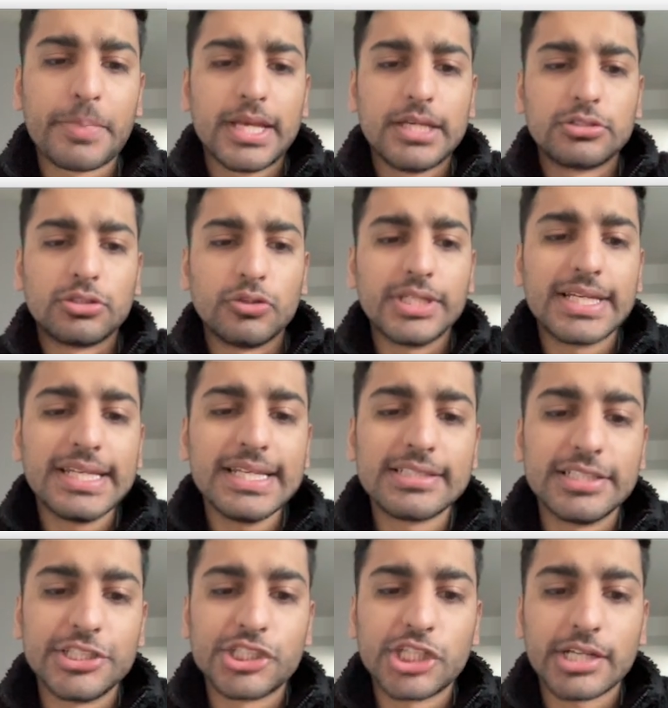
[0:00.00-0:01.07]
So you can
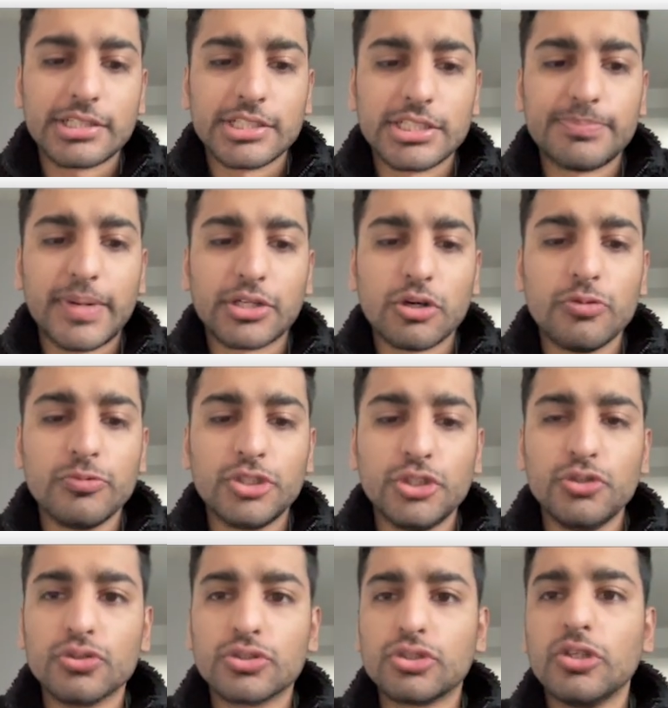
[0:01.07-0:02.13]
easily check this by going to
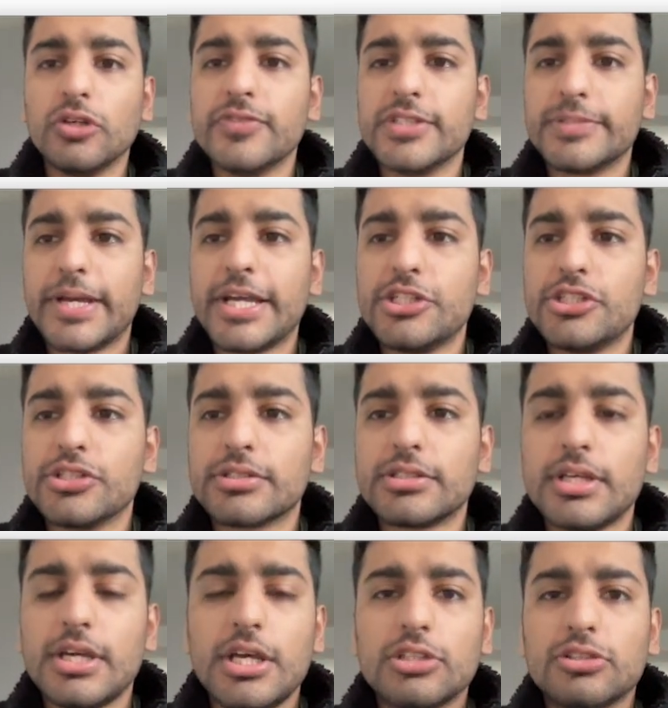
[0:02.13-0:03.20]
your service pages.
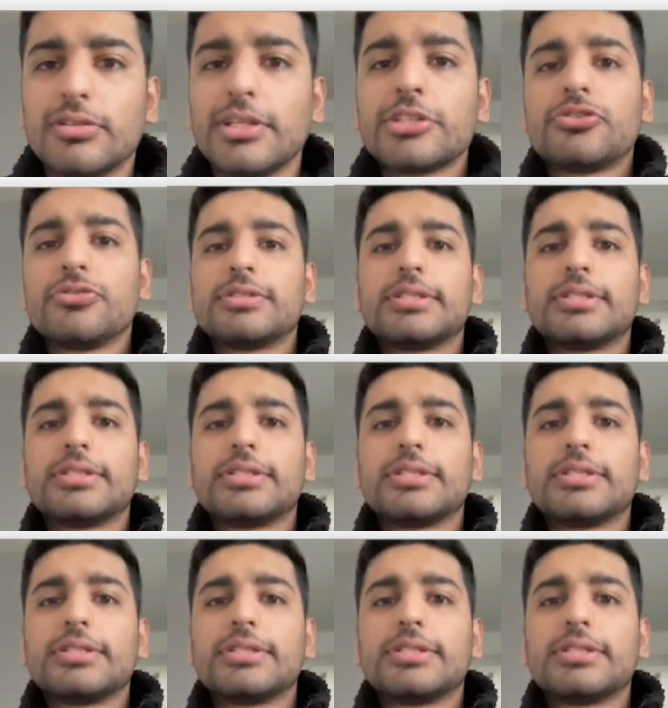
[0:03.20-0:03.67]
So let's just